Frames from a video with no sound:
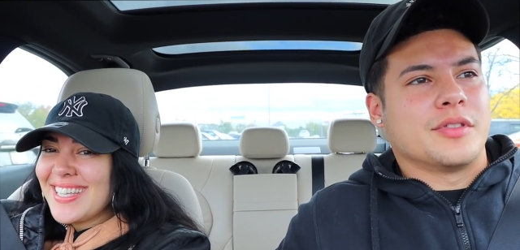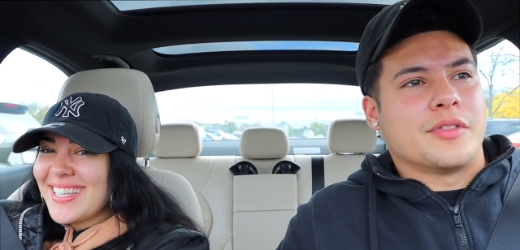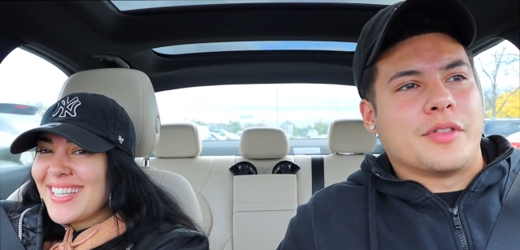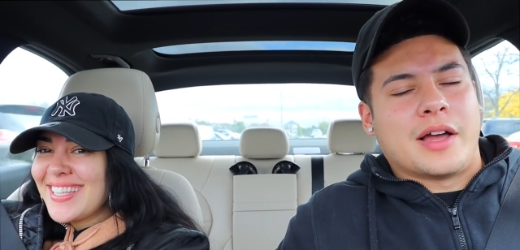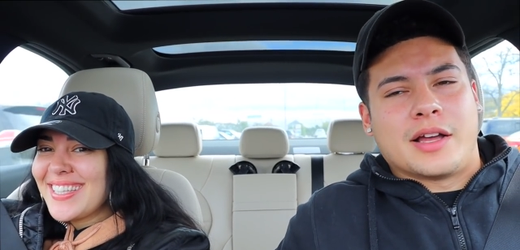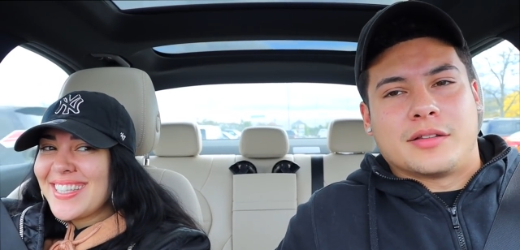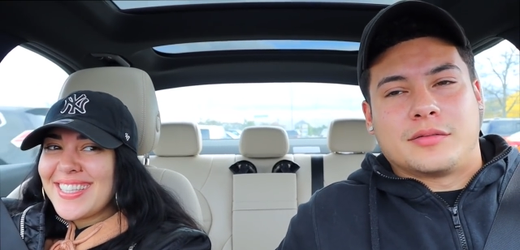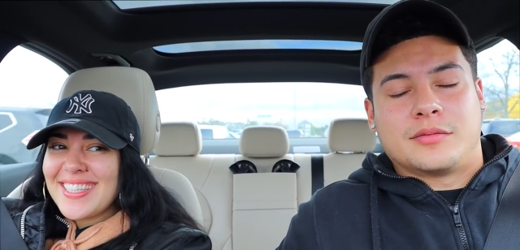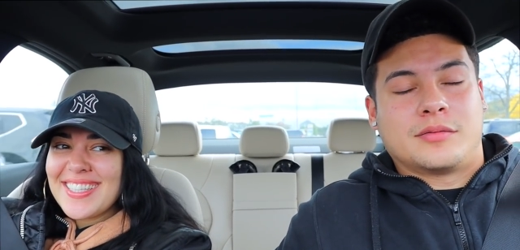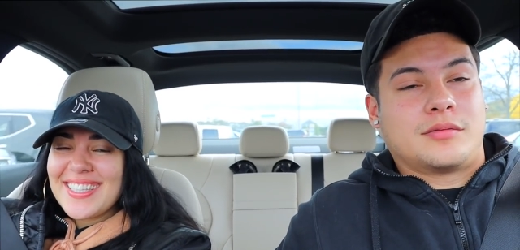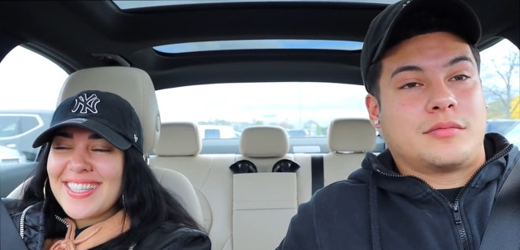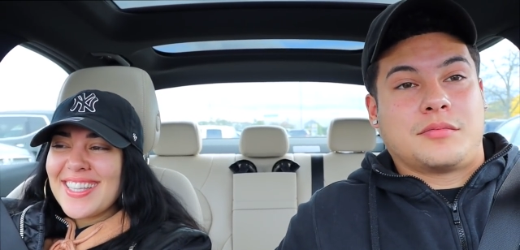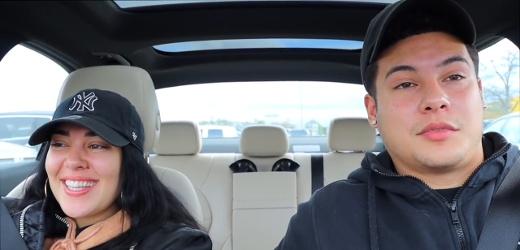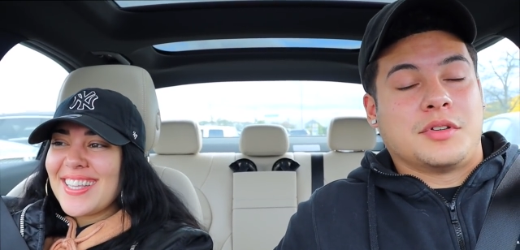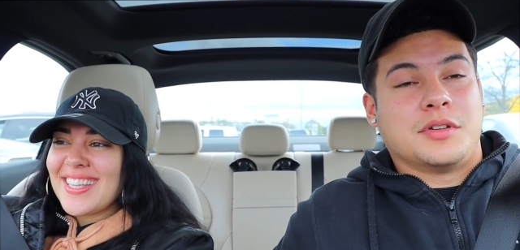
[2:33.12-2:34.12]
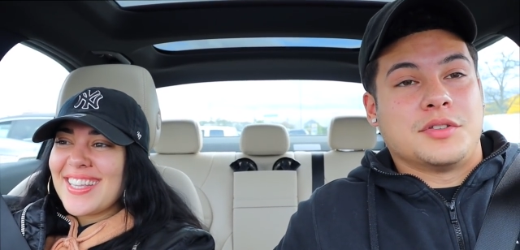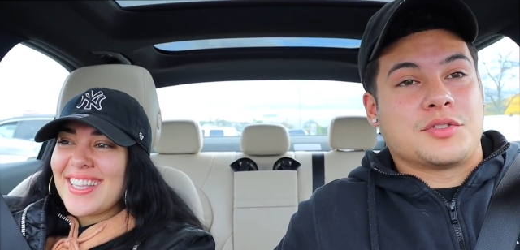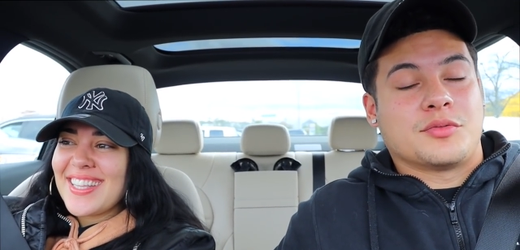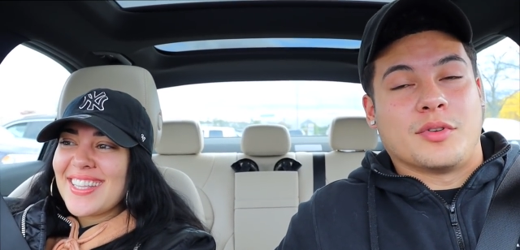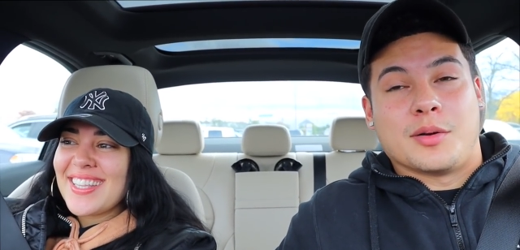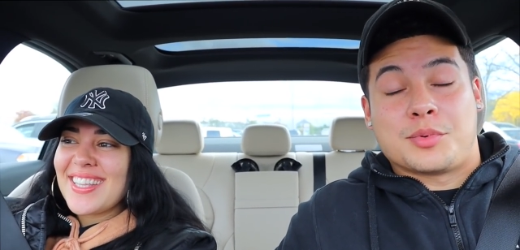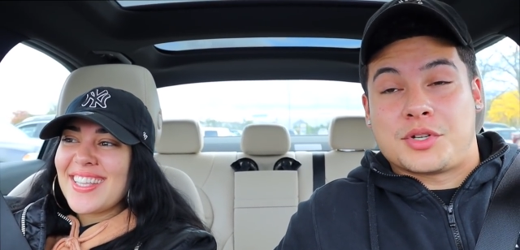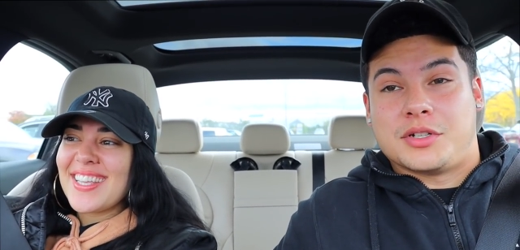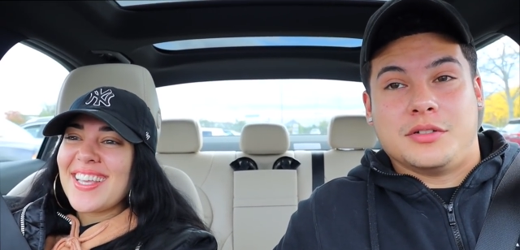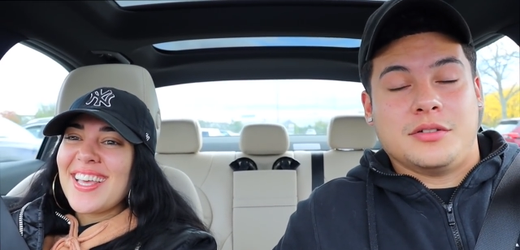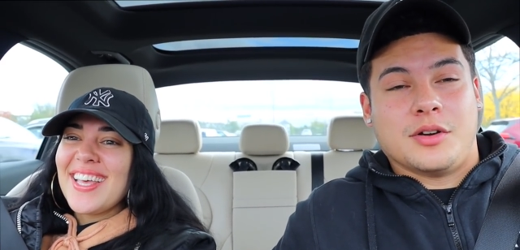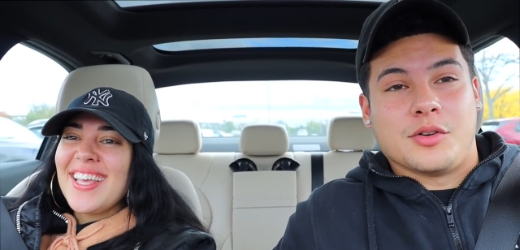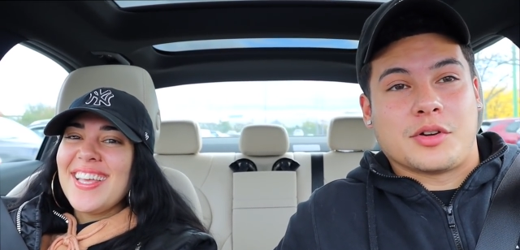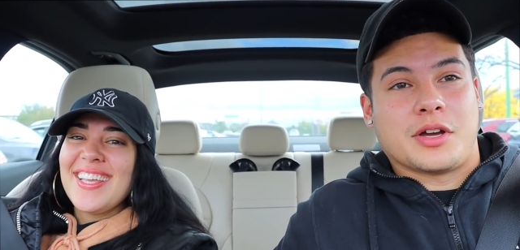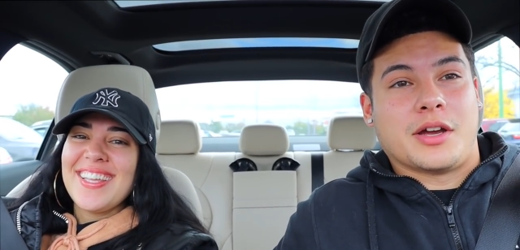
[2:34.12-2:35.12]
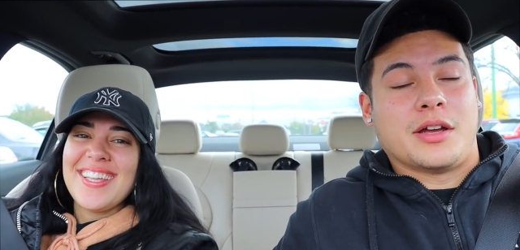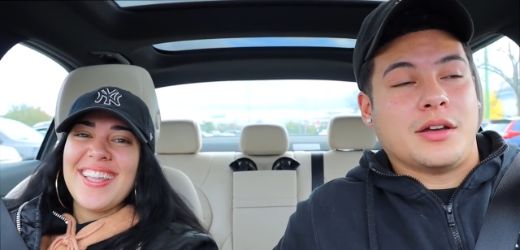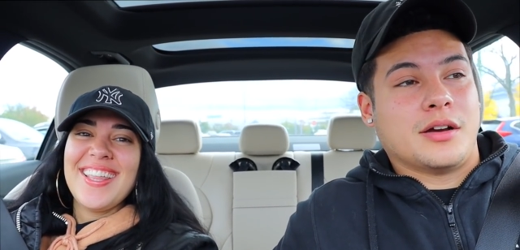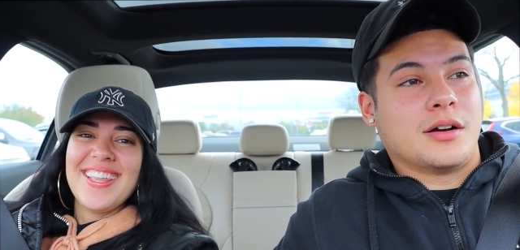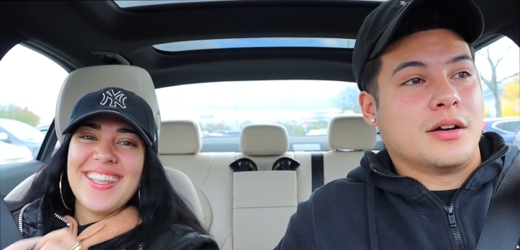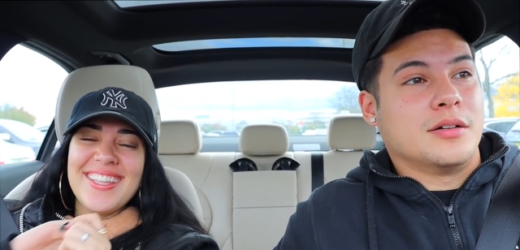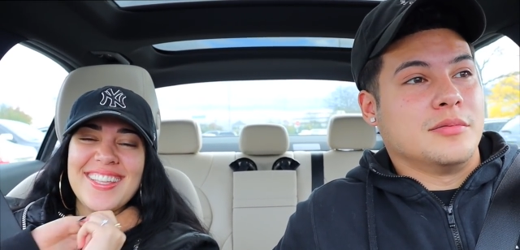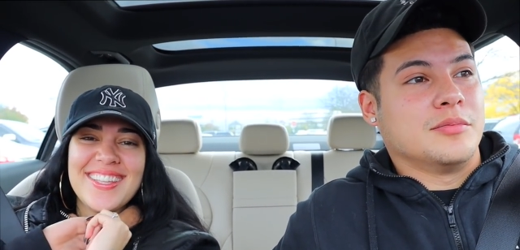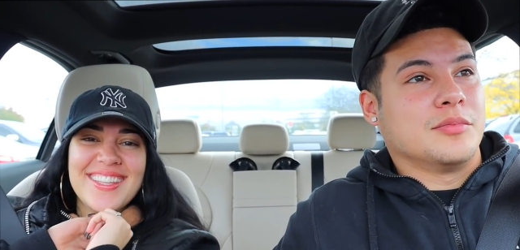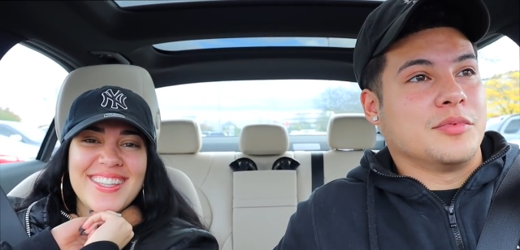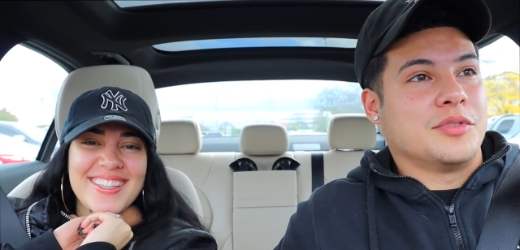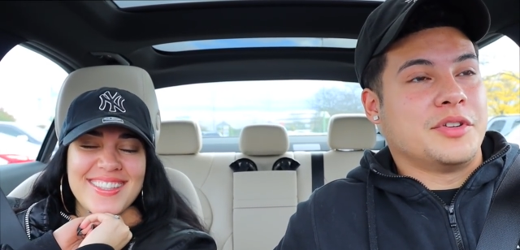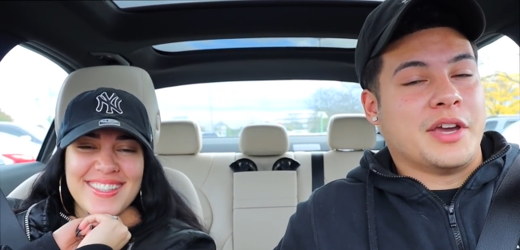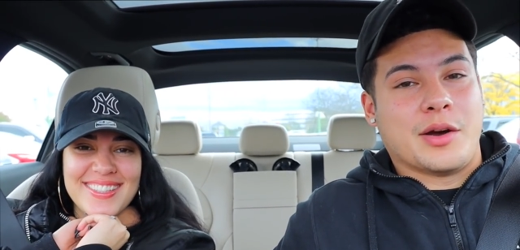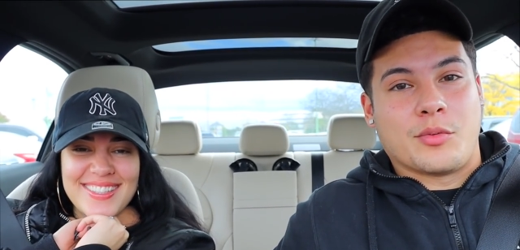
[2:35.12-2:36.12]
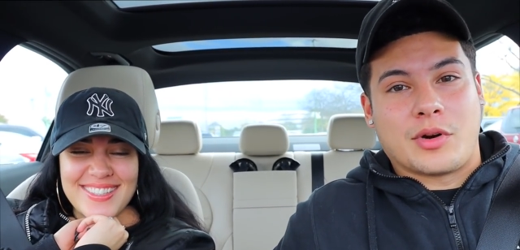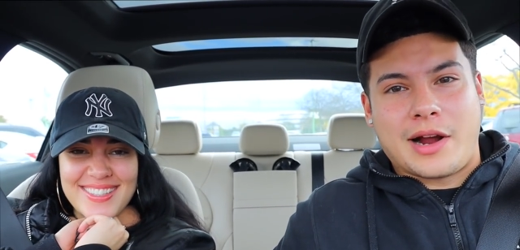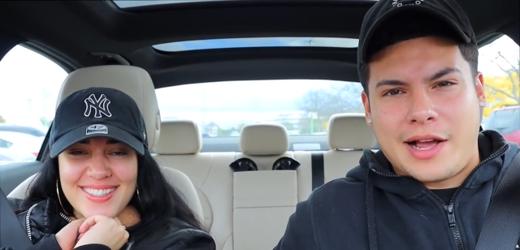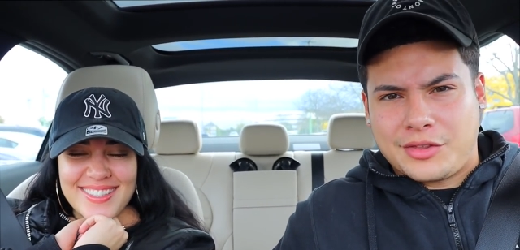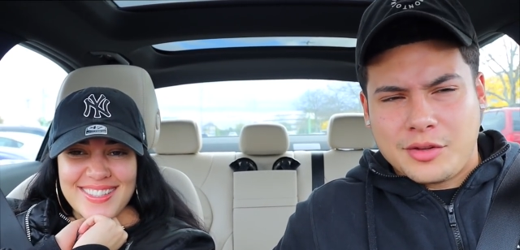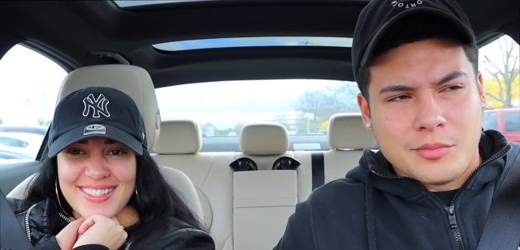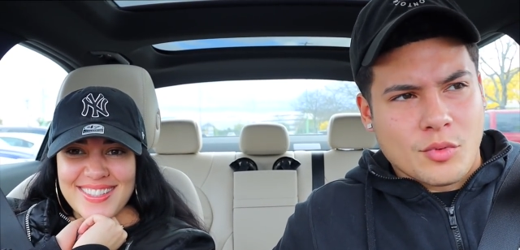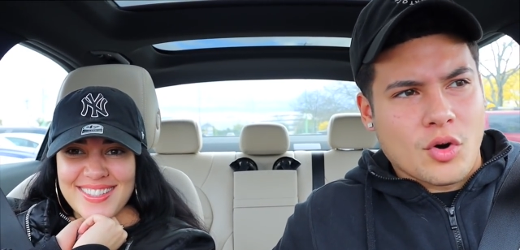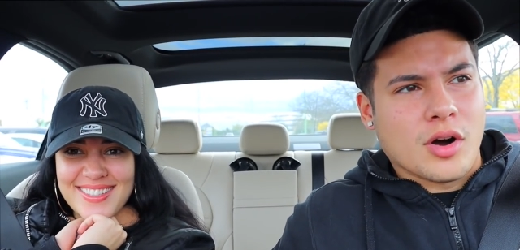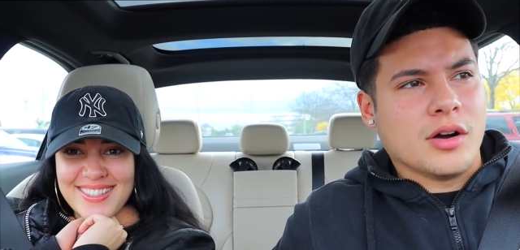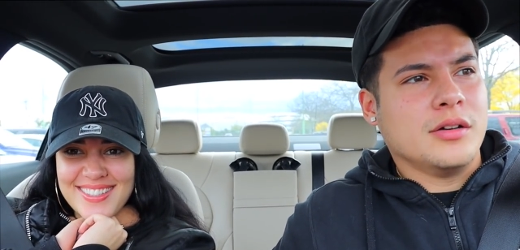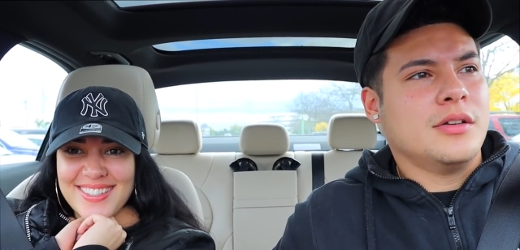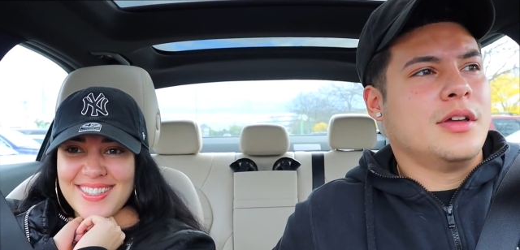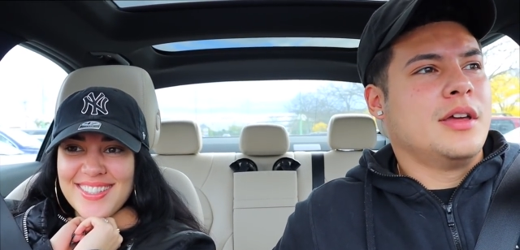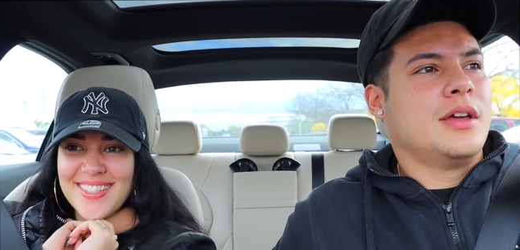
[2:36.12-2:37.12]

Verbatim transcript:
Speaker 1: that interruption. Okay. Um. Yeah, we're at the mall.